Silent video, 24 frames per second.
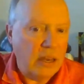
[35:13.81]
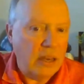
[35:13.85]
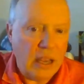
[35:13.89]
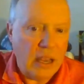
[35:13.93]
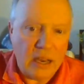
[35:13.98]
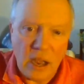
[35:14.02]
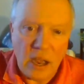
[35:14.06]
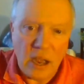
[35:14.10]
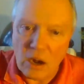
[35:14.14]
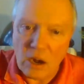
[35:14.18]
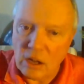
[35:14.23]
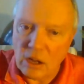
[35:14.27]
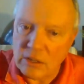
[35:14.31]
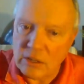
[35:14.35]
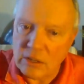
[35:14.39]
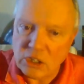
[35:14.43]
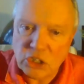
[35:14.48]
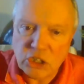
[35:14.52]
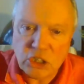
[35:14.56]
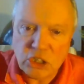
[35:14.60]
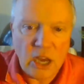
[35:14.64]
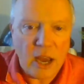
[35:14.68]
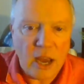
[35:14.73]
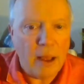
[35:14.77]
You got on the
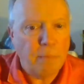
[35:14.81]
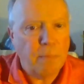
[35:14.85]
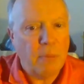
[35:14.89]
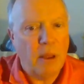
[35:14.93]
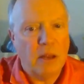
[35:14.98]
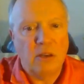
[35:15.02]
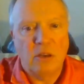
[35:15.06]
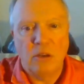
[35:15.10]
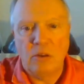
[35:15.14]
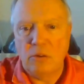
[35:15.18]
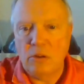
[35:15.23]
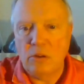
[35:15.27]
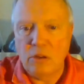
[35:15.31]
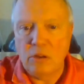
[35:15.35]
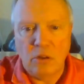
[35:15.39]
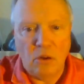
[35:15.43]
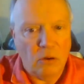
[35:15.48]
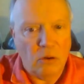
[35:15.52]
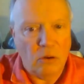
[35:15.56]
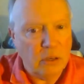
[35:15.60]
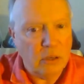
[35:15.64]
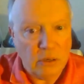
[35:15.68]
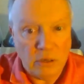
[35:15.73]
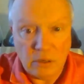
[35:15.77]
ship, and you, you
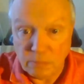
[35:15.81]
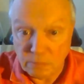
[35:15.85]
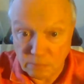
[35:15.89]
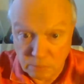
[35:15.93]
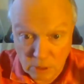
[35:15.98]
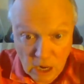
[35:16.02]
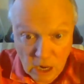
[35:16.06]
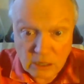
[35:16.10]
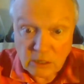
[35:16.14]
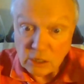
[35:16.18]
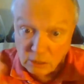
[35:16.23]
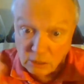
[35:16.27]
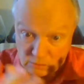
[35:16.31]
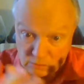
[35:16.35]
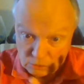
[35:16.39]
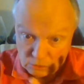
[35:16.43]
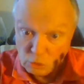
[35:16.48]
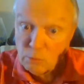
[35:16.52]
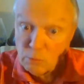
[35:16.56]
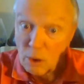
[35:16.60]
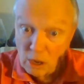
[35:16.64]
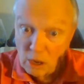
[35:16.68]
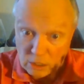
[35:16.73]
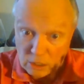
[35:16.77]
know you brought your
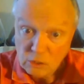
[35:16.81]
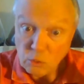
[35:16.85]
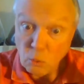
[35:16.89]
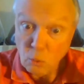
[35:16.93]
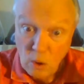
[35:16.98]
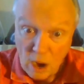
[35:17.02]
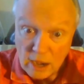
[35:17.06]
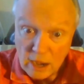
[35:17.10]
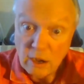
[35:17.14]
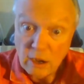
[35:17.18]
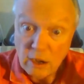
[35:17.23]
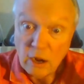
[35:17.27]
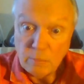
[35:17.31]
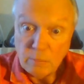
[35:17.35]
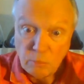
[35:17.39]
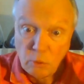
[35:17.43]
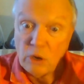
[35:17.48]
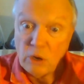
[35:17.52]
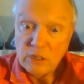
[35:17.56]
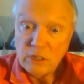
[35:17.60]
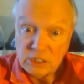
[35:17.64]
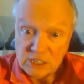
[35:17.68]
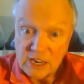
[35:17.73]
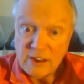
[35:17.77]
two bottles of wine on
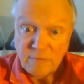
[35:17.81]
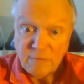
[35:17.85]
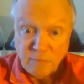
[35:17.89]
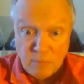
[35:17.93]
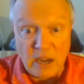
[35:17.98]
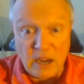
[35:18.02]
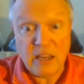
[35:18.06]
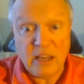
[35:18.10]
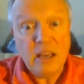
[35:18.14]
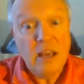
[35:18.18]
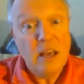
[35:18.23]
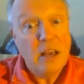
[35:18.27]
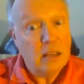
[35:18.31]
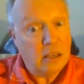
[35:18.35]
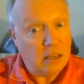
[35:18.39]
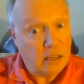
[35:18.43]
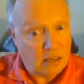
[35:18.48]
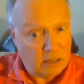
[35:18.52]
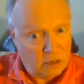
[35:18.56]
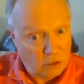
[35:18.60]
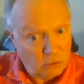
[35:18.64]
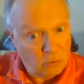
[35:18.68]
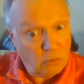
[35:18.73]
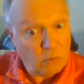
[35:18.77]
board to save money.
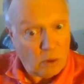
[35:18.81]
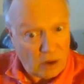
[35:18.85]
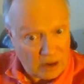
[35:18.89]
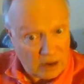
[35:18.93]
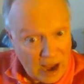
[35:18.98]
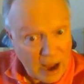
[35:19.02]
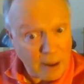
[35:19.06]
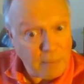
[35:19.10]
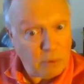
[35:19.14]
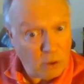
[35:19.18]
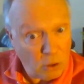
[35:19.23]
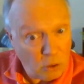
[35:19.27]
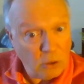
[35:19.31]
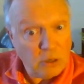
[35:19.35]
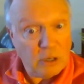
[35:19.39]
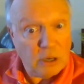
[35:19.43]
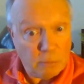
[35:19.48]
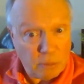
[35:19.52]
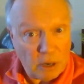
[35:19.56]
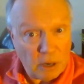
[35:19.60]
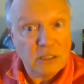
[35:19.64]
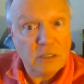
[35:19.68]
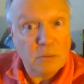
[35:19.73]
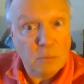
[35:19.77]
You're doing what I'm doing.
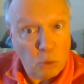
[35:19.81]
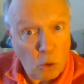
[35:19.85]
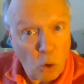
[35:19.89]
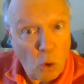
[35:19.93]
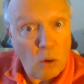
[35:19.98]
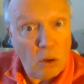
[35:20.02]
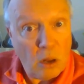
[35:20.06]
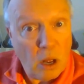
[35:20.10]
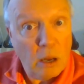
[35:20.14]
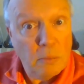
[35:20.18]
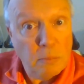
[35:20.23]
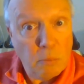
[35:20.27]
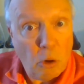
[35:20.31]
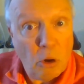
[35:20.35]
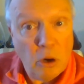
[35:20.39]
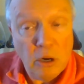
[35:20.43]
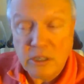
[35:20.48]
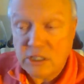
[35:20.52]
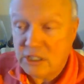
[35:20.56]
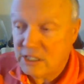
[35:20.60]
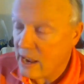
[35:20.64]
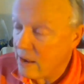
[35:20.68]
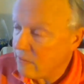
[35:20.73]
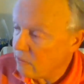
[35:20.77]
You brought some coal on board
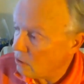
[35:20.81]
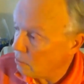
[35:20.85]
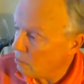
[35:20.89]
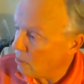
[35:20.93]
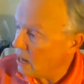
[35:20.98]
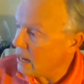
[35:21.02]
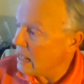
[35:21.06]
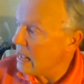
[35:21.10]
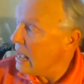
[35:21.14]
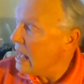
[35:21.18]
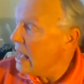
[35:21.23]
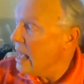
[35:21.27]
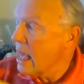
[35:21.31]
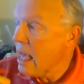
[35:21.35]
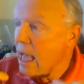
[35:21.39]
to save your money.